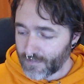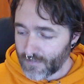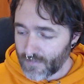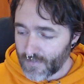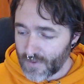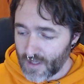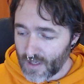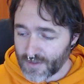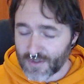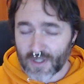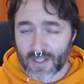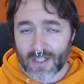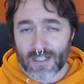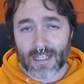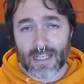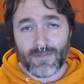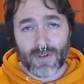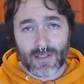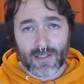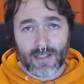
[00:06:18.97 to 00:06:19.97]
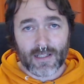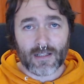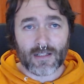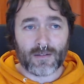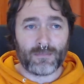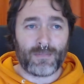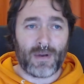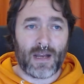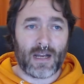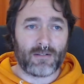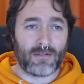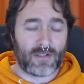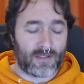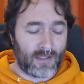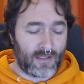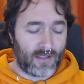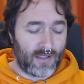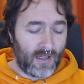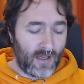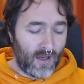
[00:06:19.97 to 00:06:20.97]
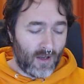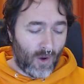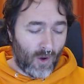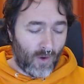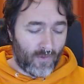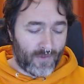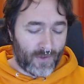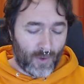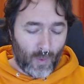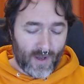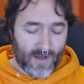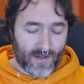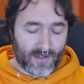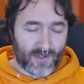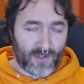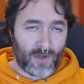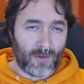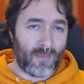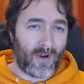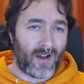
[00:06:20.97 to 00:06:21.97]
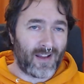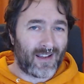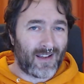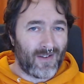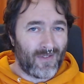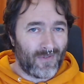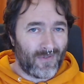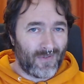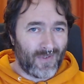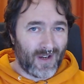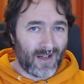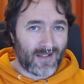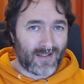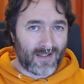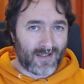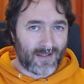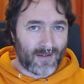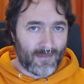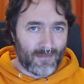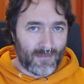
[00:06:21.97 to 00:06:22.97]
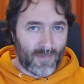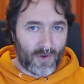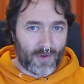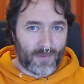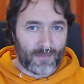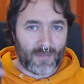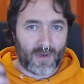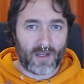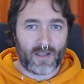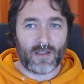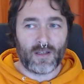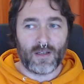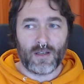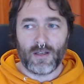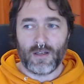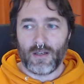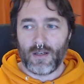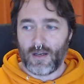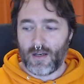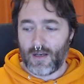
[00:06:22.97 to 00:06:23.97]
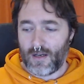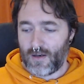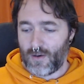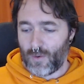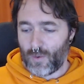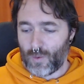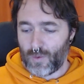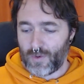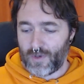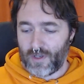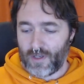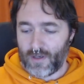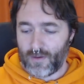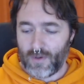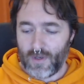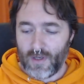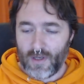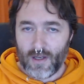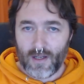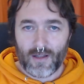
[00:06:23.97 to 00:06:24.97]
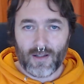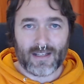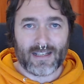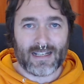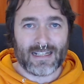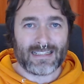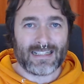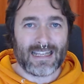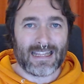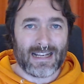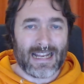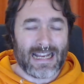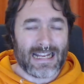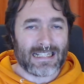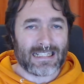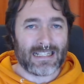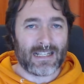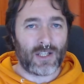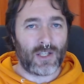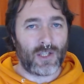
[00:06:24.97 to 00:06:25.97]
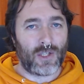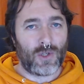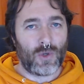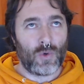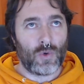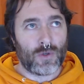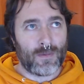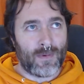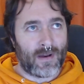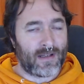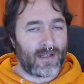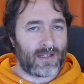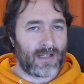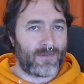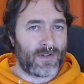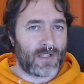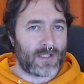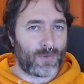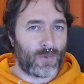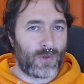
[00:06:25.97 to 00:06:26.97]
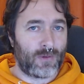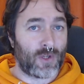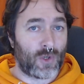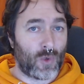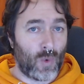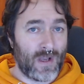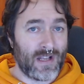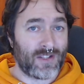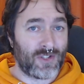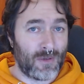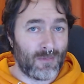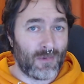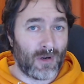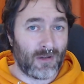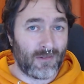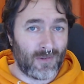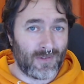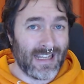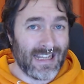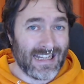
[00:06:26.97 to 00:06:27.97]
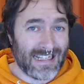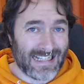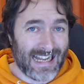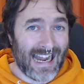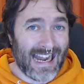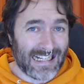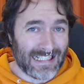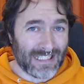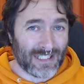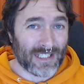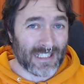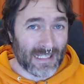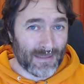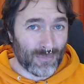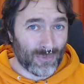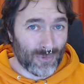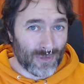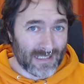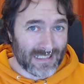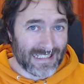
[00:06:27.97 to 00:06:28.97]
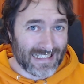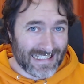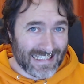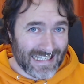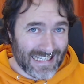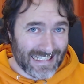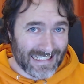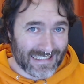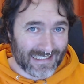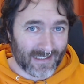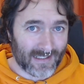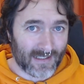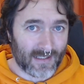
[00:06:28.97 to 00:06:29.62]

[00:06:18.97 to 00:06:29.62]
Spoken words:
So I'm going to give you a little comparison of the Quest 2 mic versus the ModMic audio. Like I say, there isn't a huge amount of difference between the Quest 2 microphone. Is actually pretty decent.